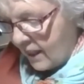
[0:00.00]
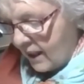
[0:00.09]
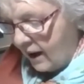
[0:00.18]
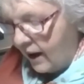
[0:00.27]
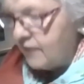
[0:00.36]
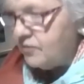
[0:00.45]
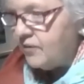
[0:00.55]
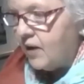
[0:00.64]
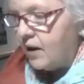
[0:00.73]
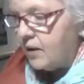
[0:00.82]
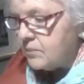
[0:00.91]

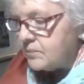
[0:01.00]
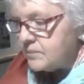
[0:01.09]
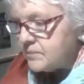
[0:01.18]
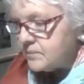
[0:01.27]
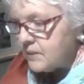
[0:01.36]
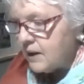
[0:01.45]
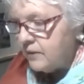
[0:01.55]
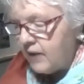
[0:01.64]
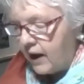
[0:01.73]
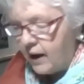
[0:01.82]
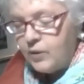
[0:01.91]
went
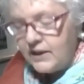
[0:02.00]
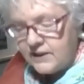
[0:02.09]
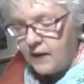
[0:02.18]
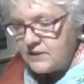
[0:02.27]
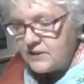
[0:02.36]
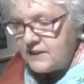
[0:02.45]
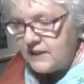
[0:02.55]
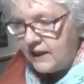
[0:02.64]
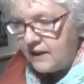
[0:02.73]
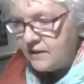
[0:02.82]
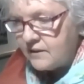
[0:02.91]
to Iowa
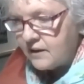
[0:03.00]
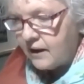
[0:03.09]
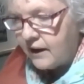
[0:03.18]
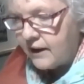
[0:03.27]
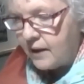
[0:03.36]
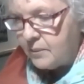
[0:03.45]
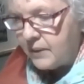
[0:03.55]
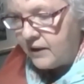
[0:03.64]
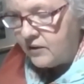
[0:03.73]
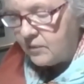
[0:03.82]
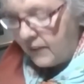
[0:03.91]
State. I got my
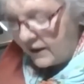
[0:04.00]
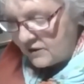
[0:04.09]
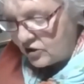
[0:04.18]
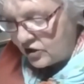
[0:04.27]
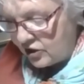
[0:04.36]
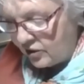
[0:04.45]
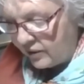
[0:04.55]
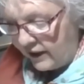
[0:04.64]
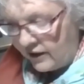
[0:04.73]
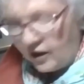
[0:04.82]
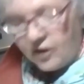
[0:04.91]
master's degree in art